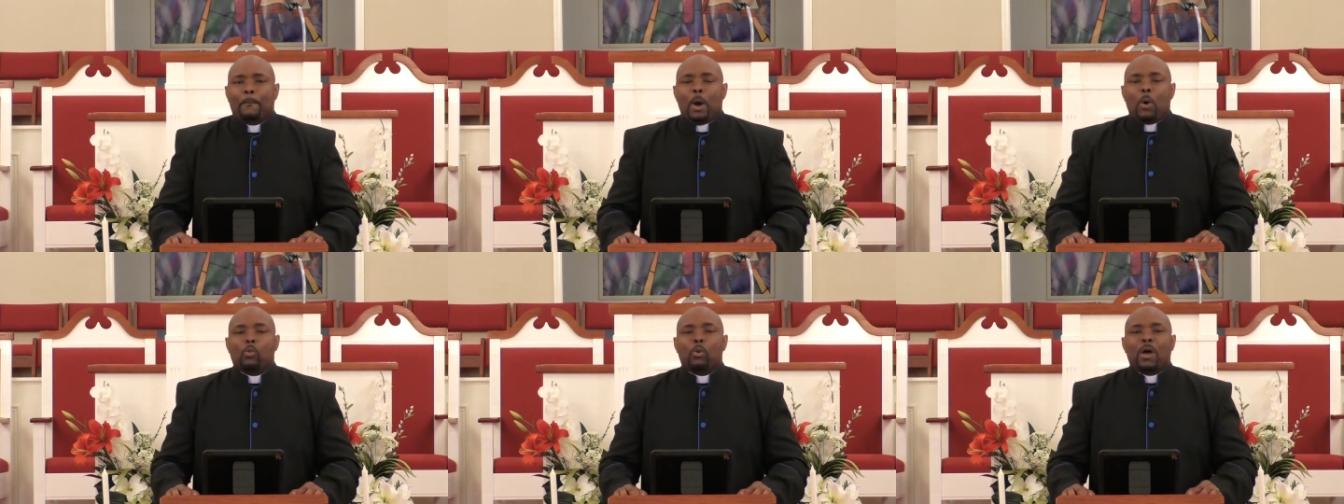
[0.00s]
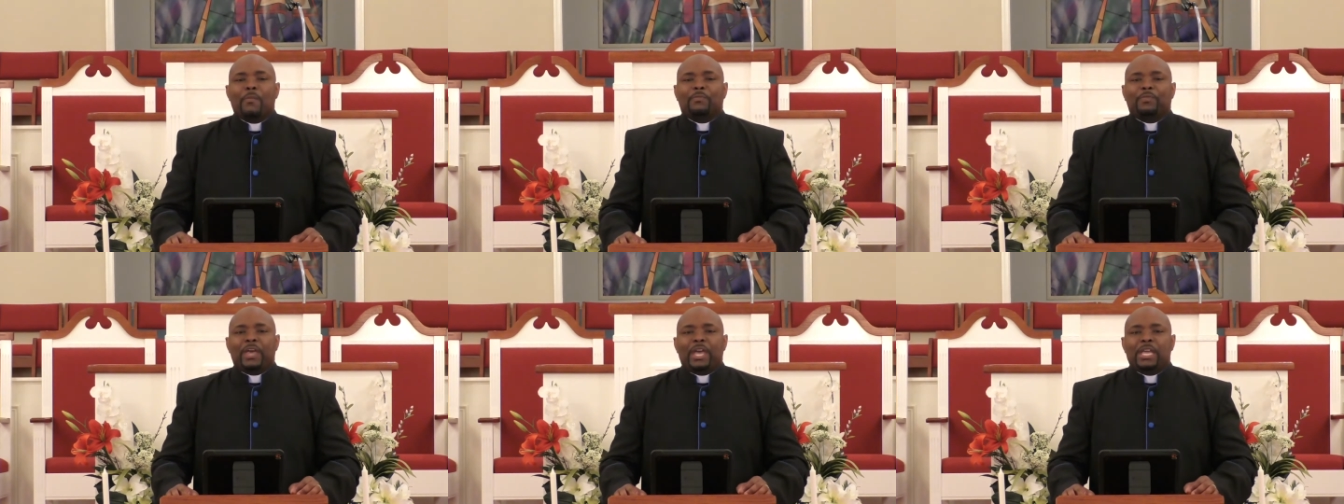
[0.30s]
But
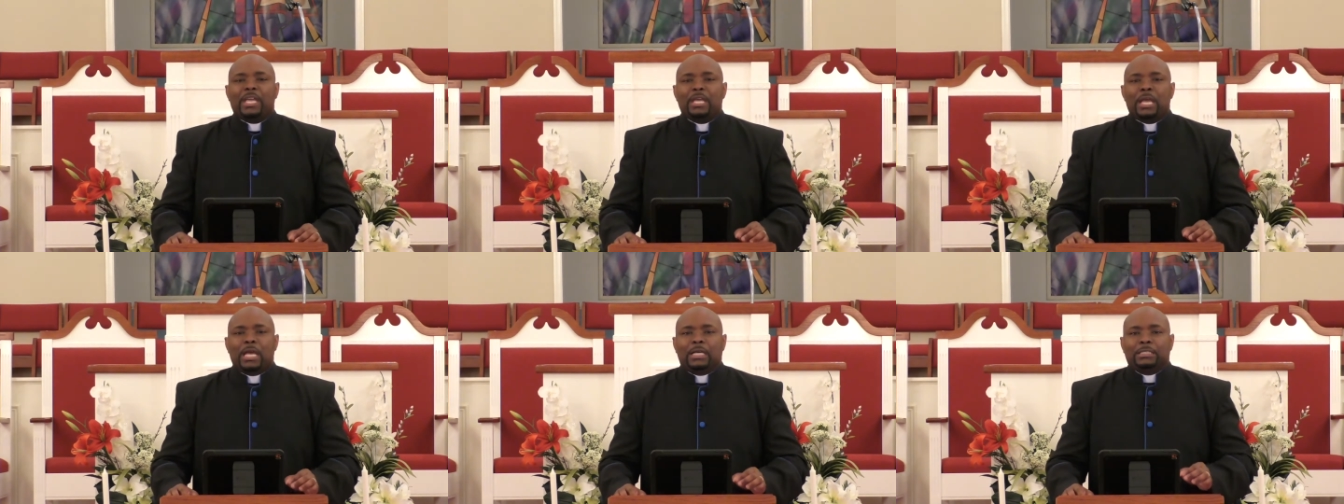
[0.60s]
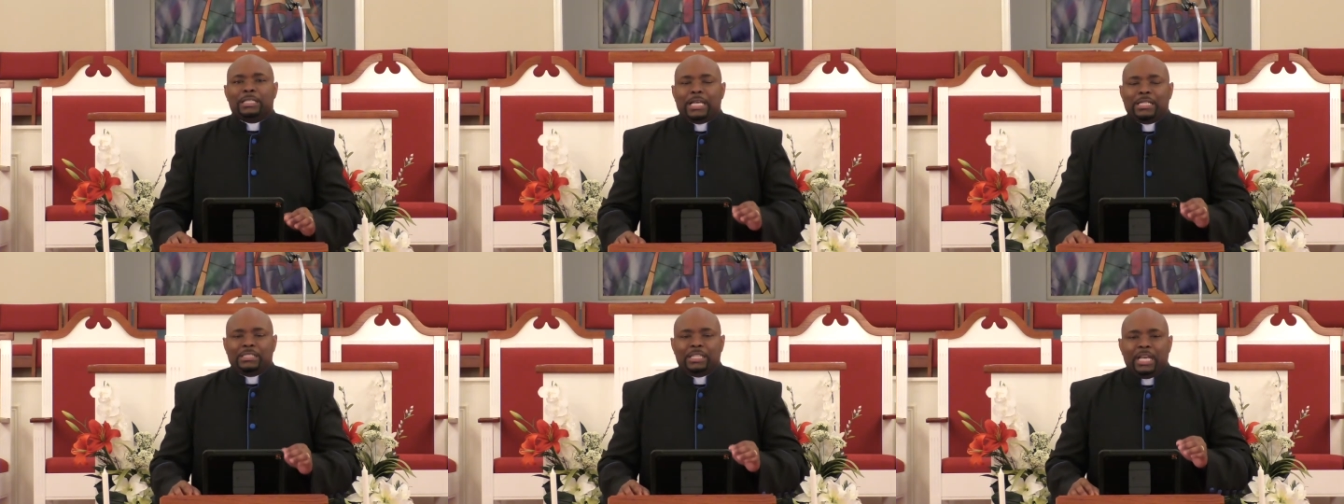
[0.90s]
one thing
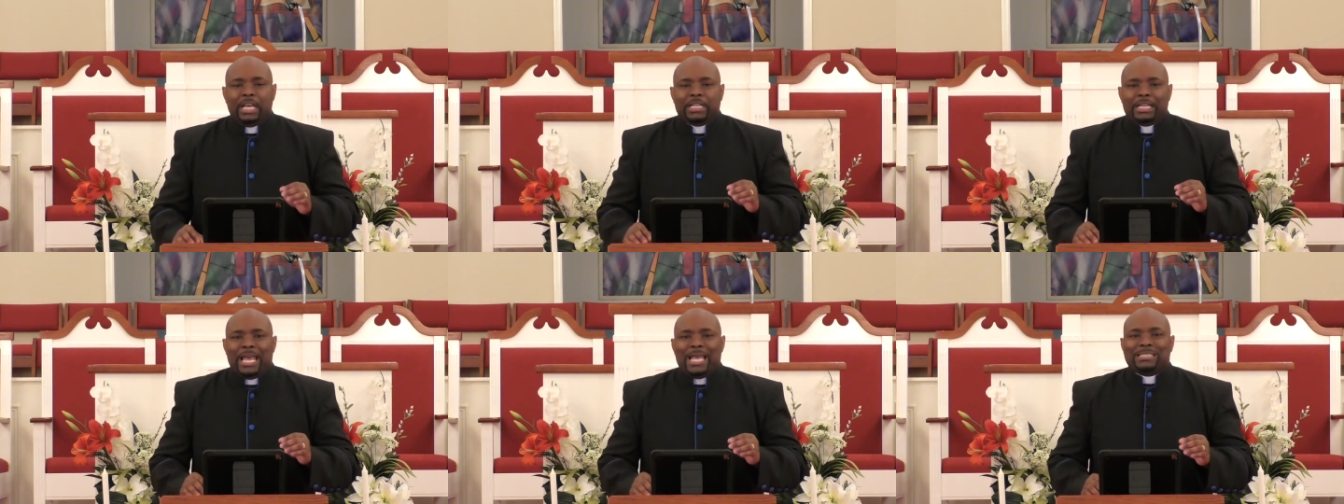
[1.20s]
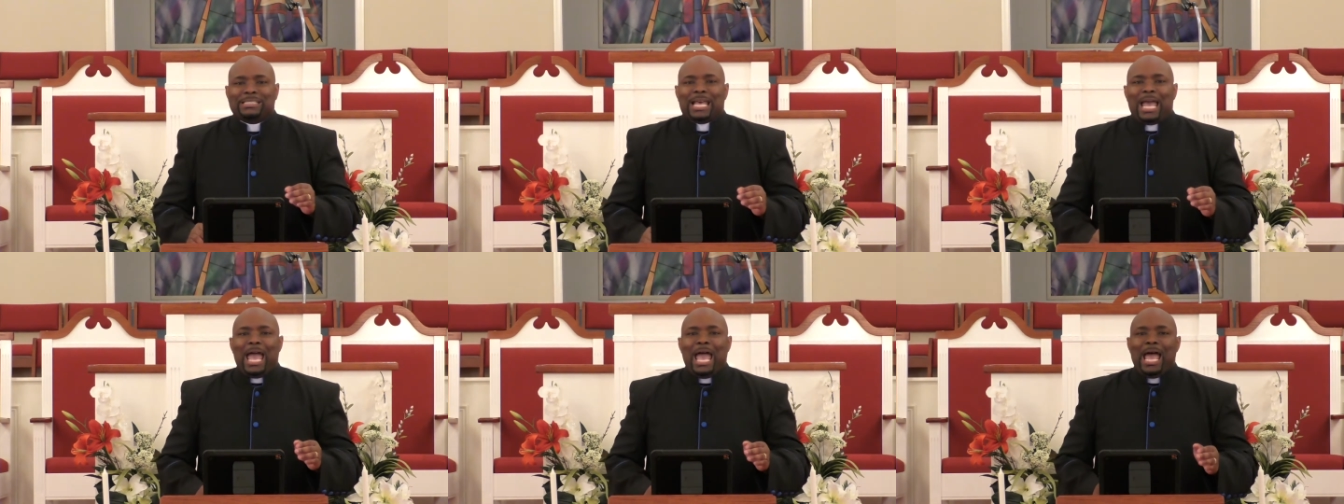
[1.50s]
they did
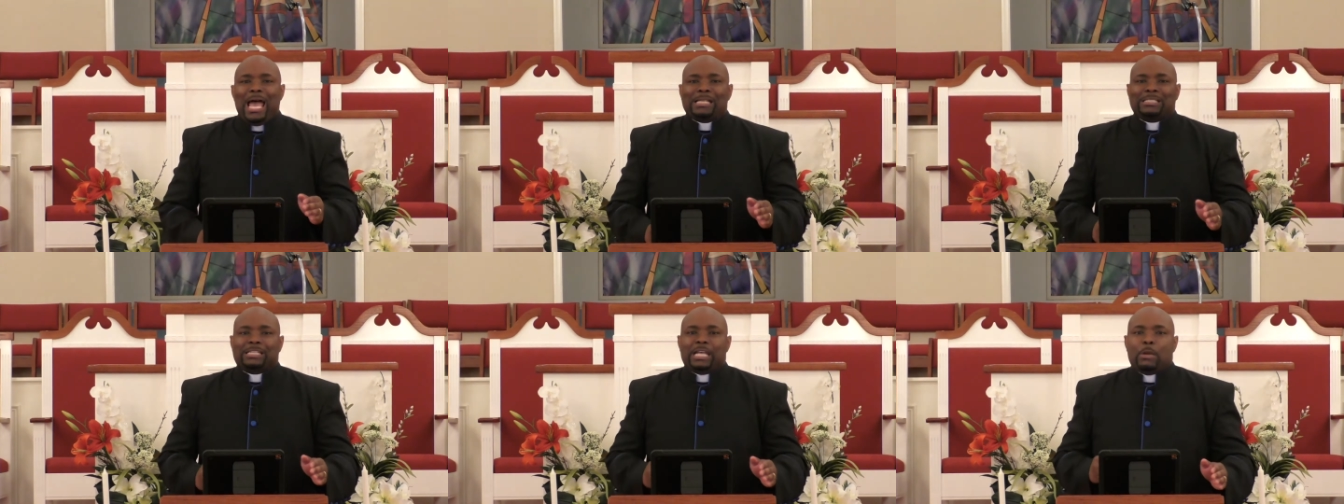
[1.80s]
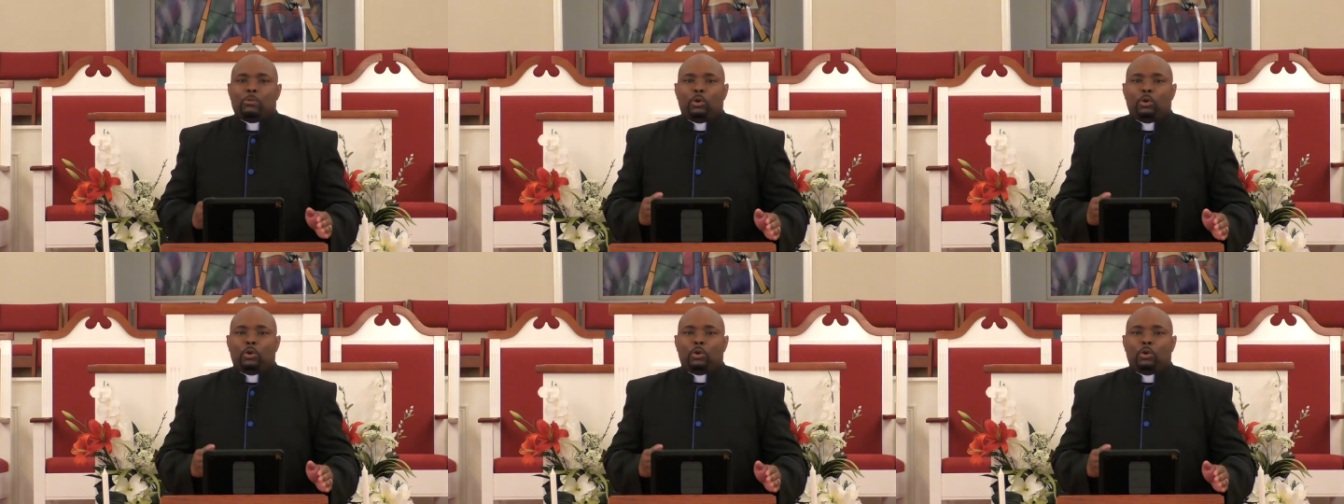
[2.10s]
as as they